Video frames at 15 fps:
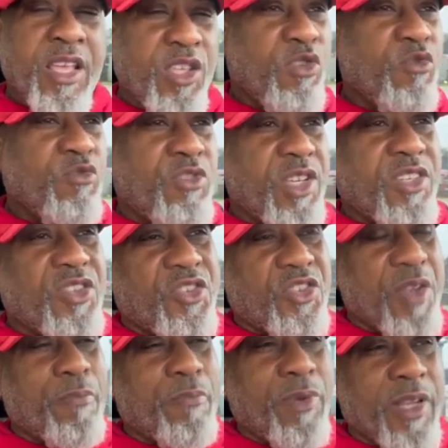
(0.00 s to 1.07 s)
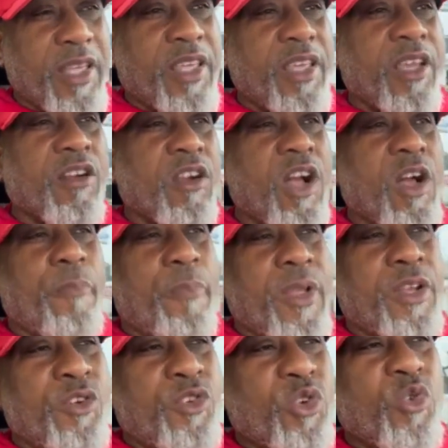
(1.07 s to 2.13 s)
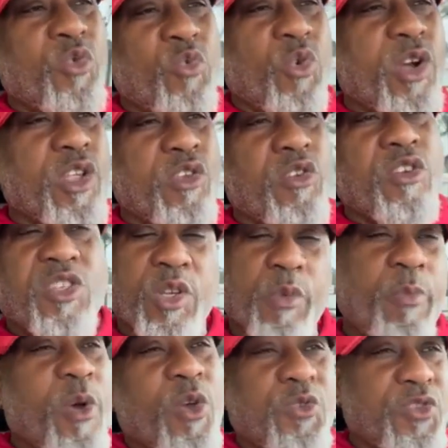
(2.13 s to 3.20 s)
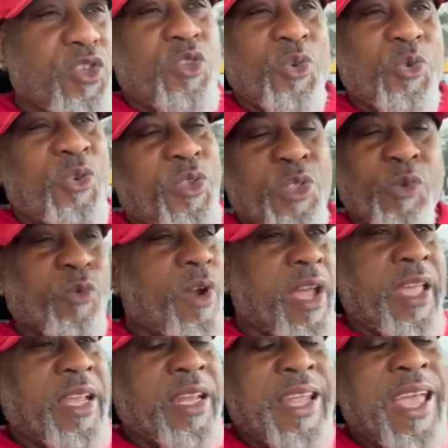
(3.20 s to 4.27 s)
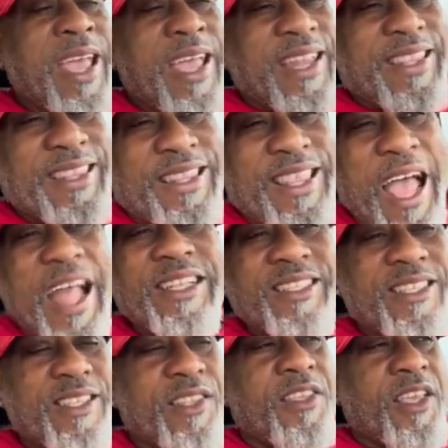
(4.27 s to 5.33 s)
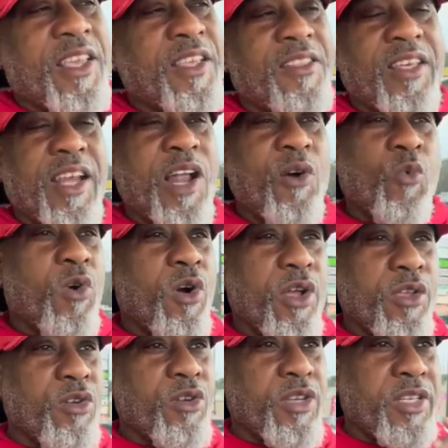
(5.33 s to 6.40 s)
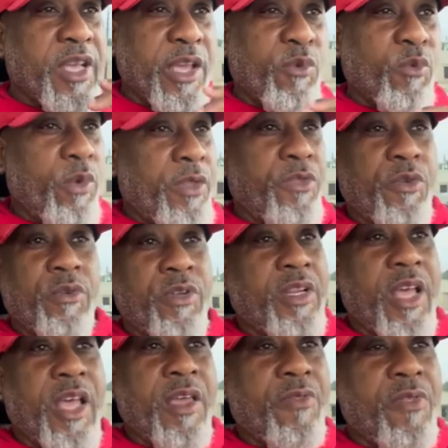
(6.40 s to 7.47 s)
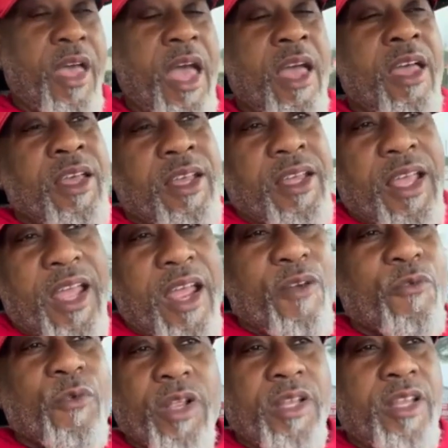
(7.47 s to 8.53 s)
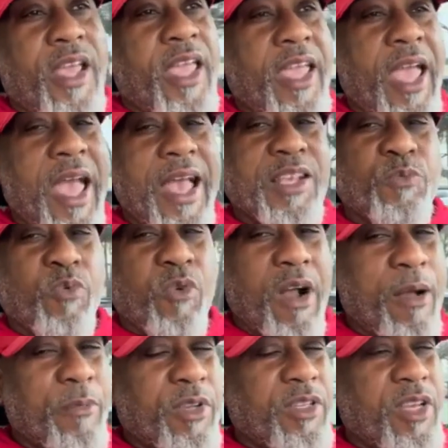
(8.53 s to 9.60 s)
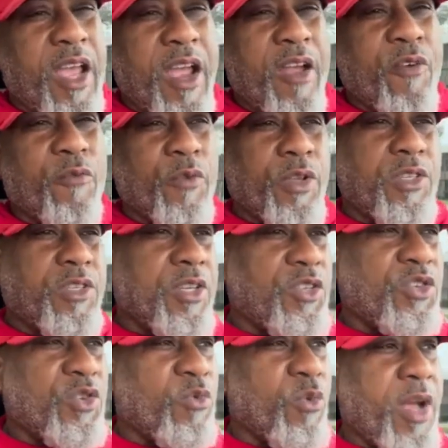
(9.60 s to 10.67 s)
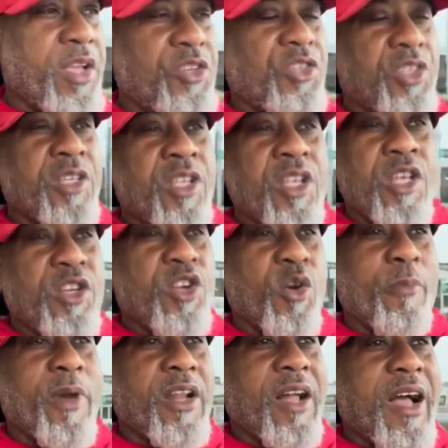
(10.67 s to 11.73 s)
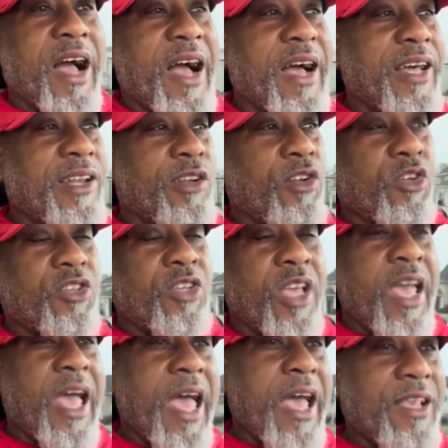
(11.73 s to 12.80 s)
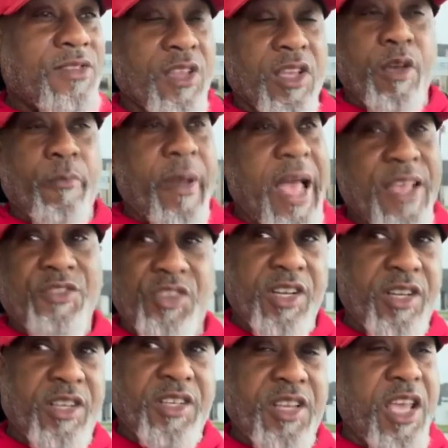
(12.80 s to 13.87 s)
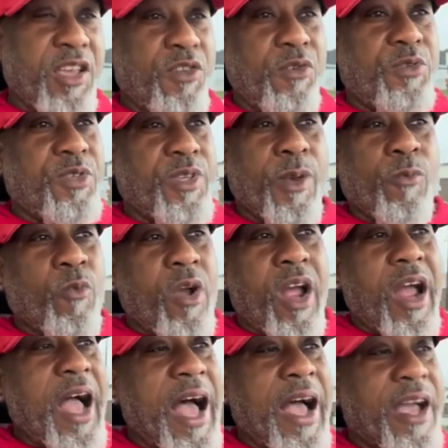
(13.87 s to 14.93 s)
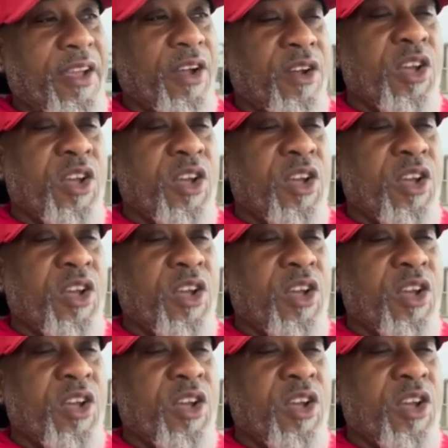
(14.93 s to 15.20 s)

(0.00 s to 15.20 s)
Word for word: You just simply gear up and do what you're supposed to do in the rain. That's the thing that I want you to take with you today that every day has promise. Every situation, no matter how it looks, has the capacity to take you somewhere higher.